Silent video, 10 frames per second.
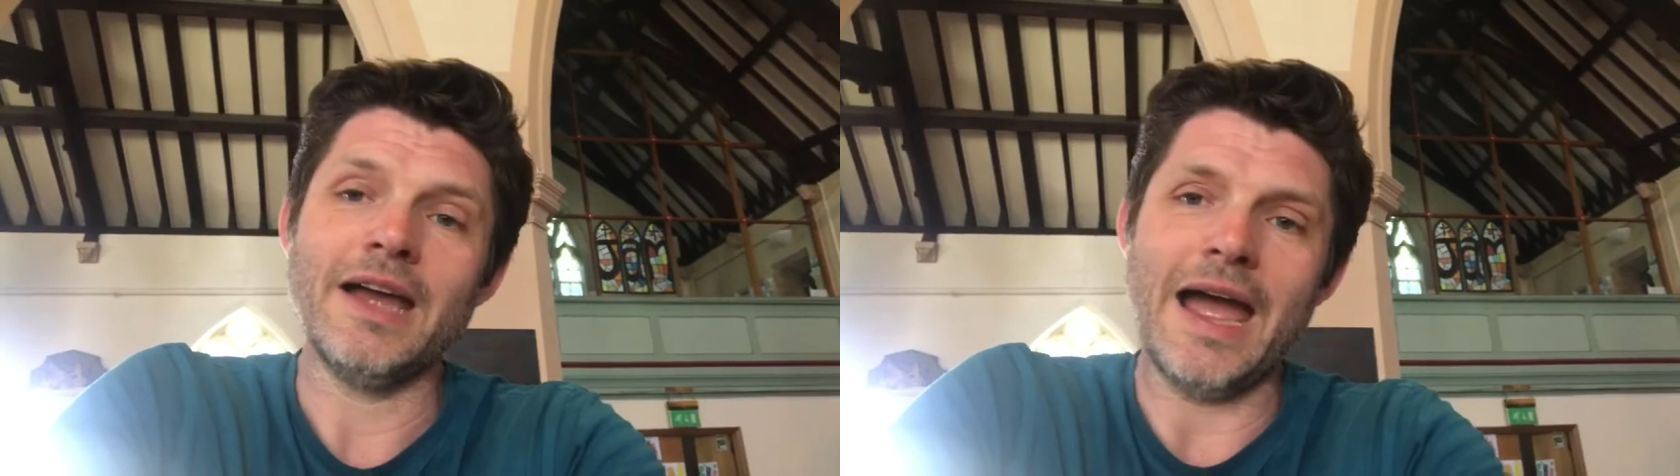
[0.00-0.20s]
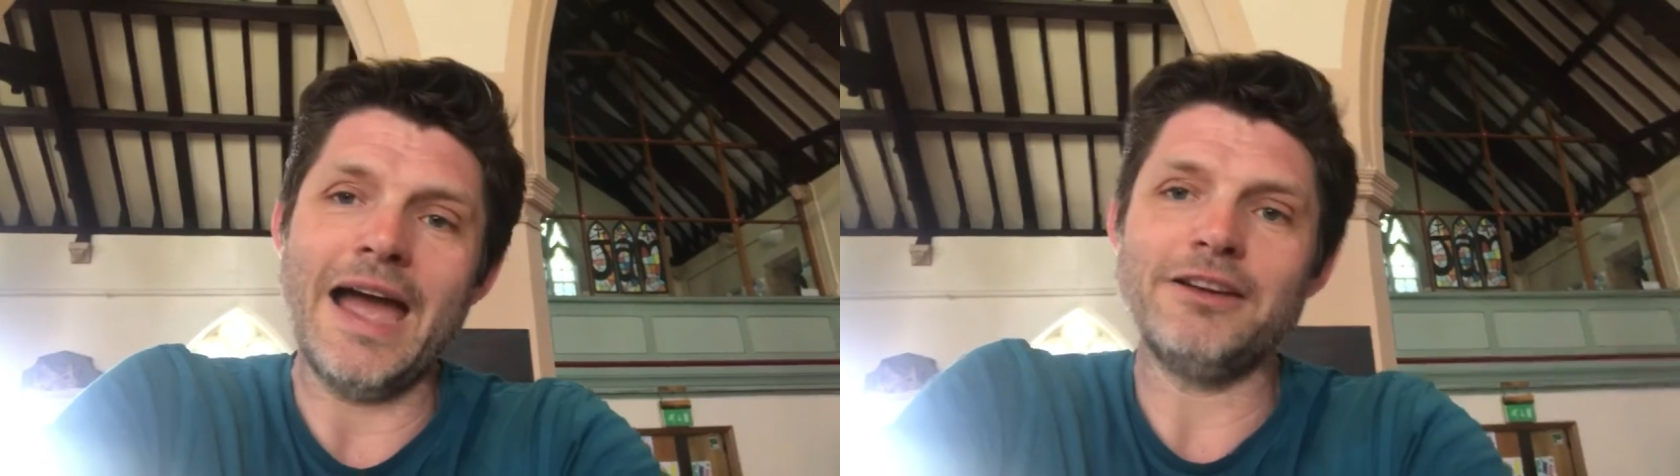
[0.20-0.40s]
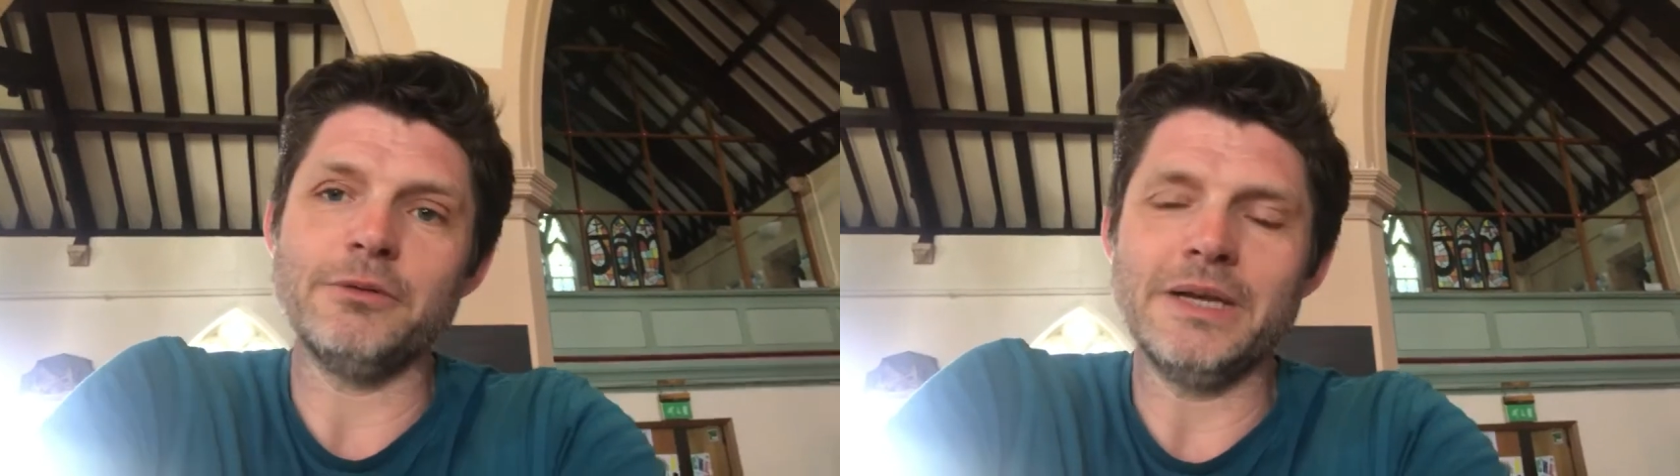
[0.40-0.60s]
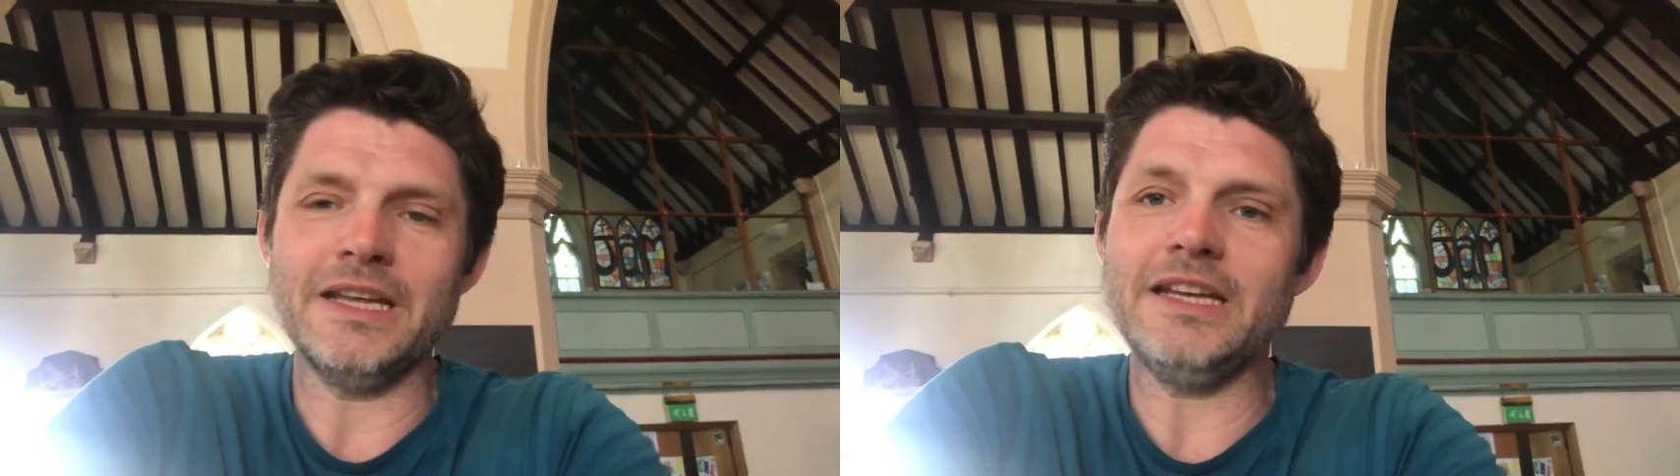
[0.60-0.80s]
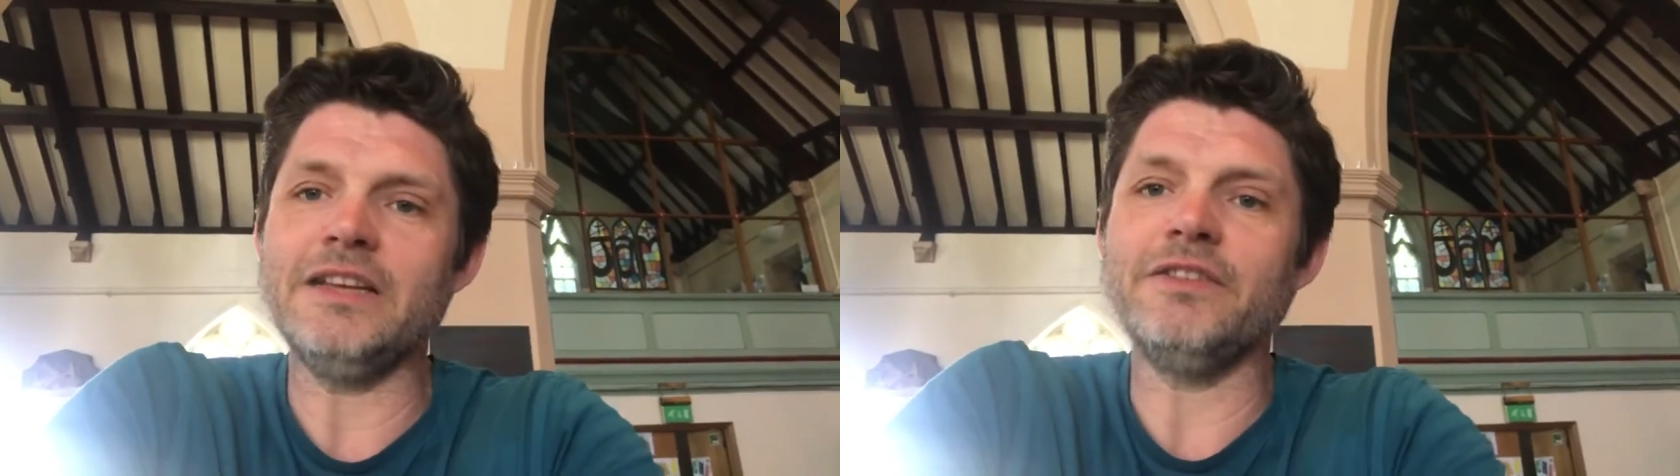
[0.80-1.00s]
Adam and
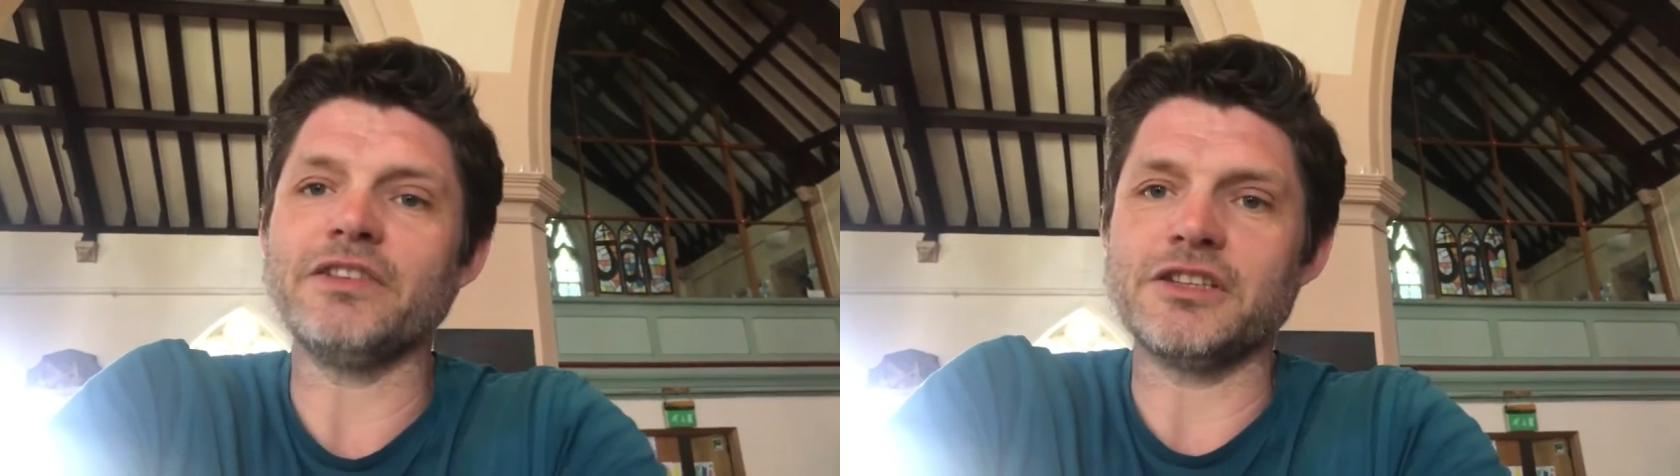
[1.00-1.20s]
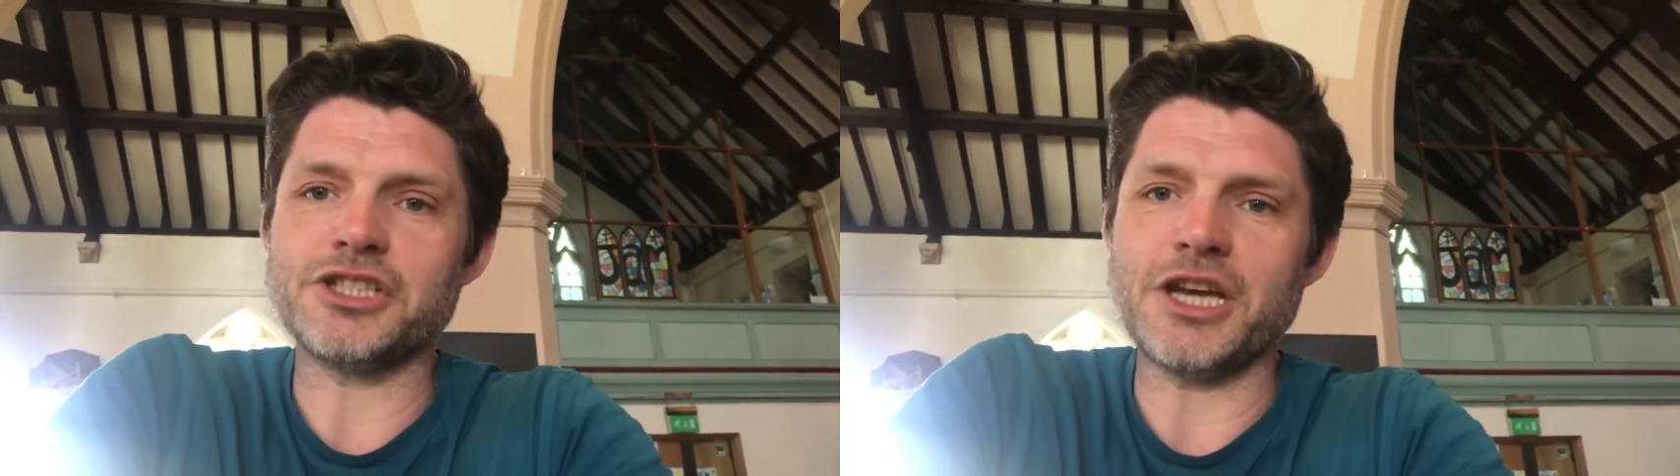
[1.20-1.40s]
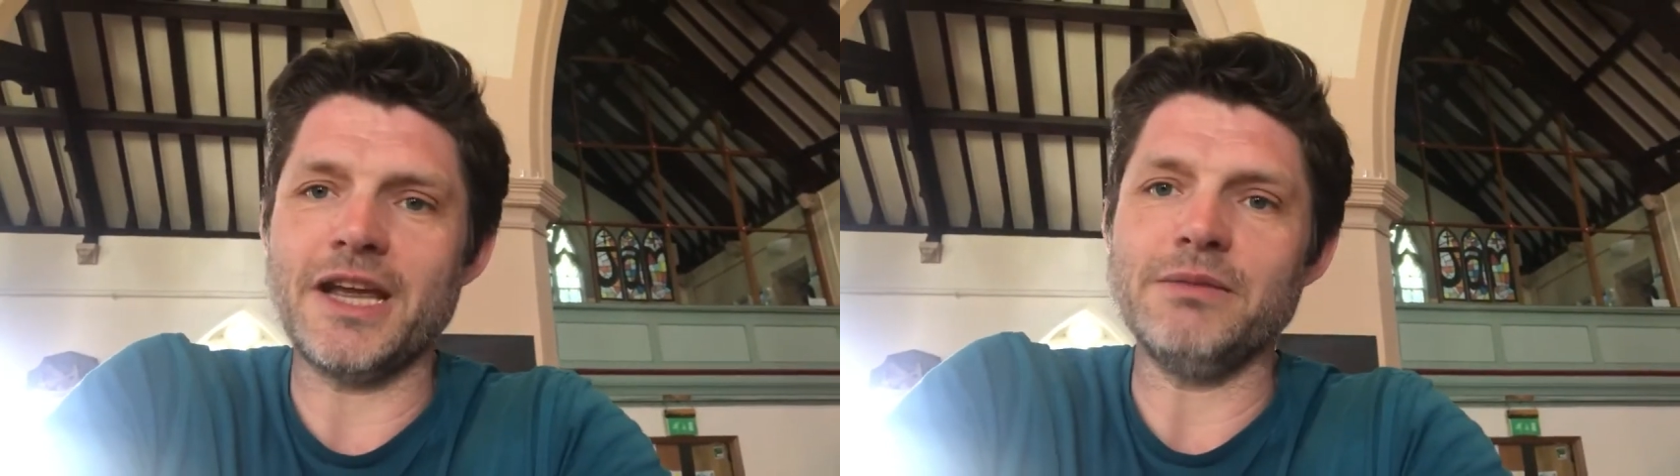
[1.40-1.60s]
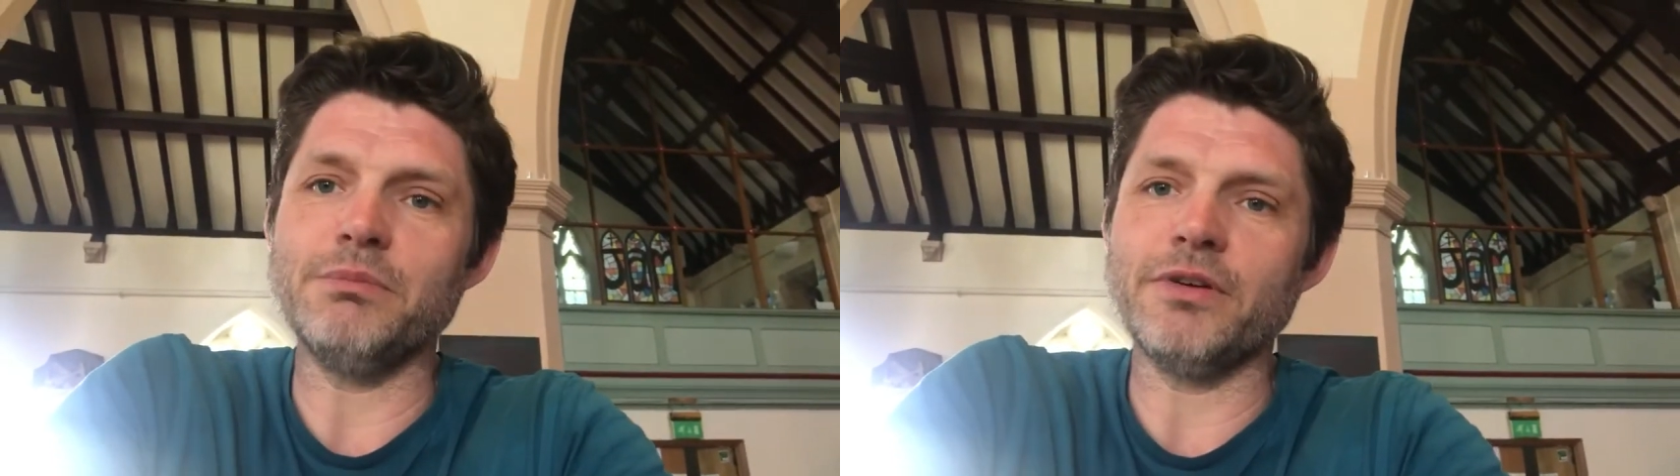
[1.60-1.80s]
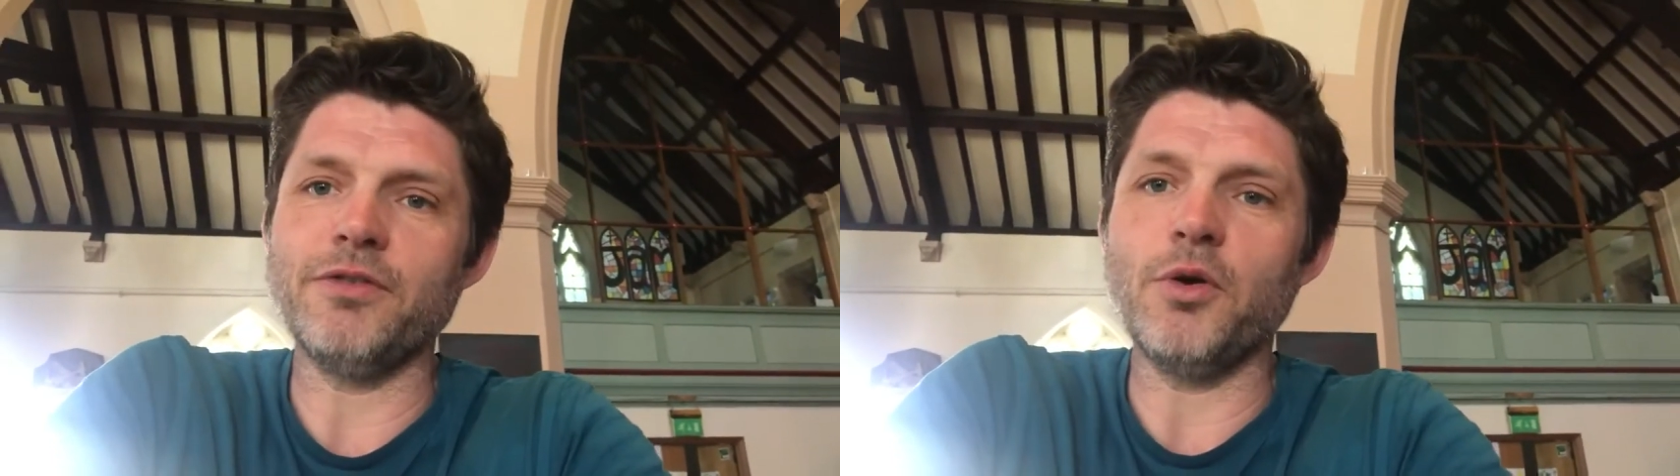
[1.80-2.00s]
Eve's shame
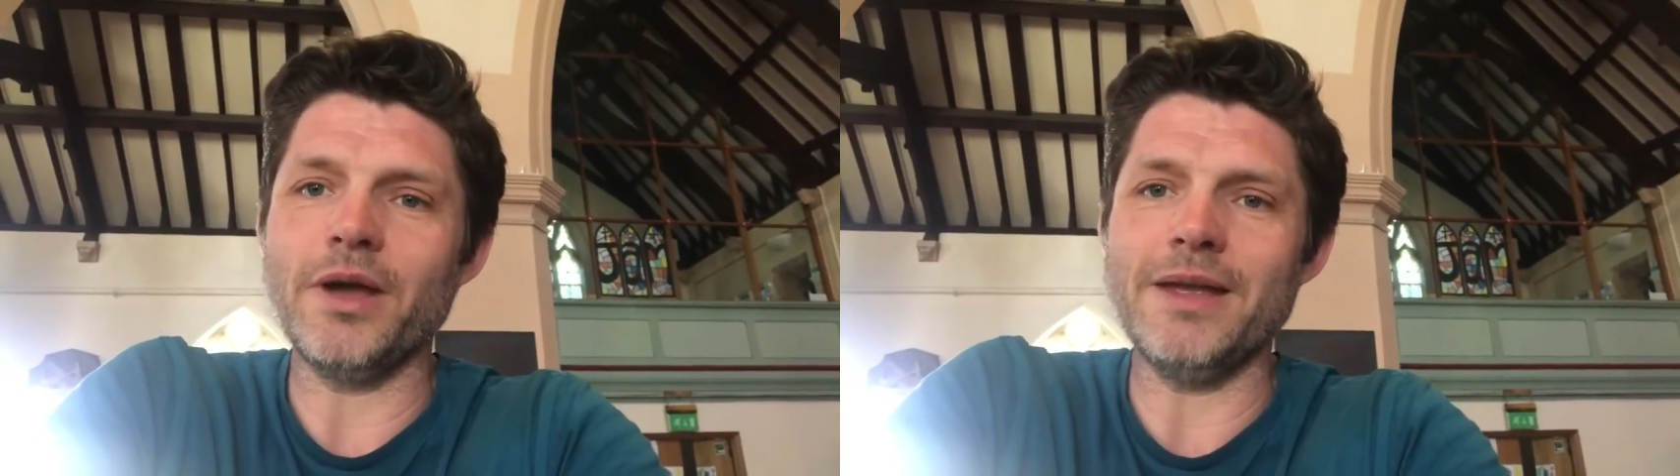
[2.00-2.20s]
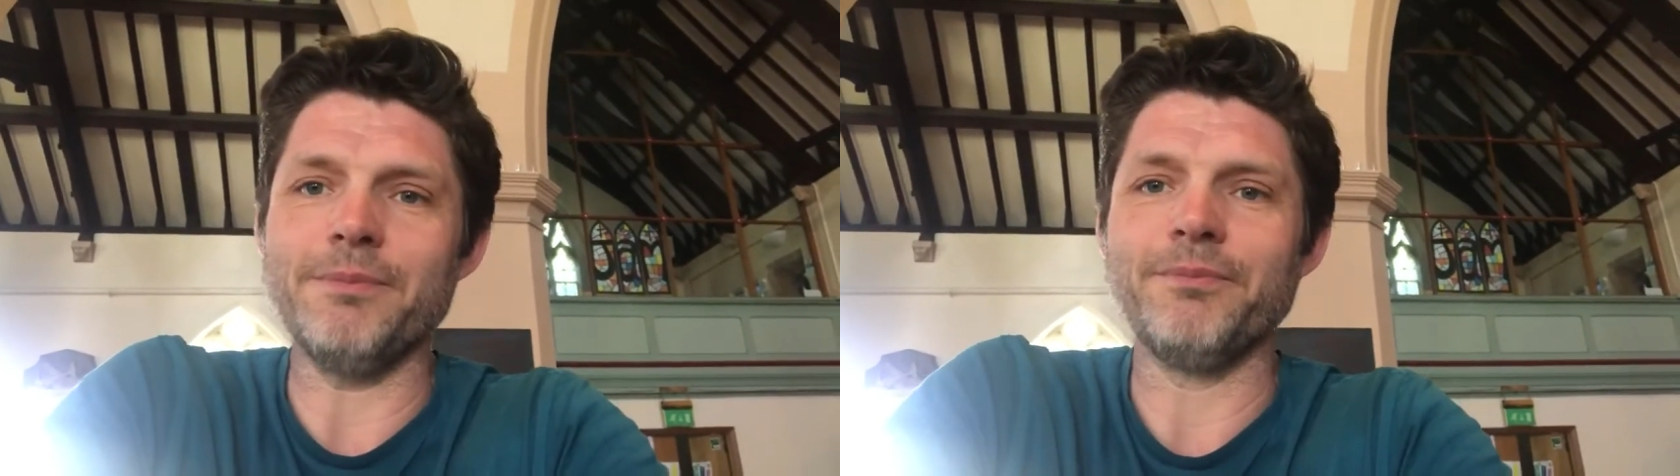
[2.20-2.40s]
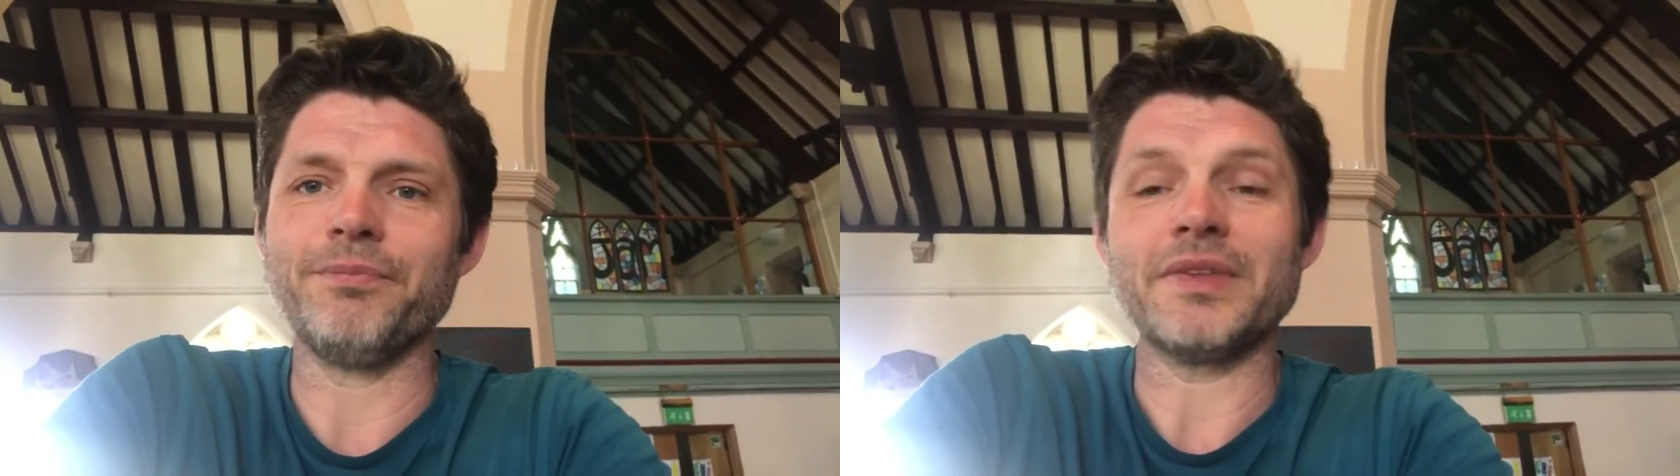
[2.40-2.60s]
before him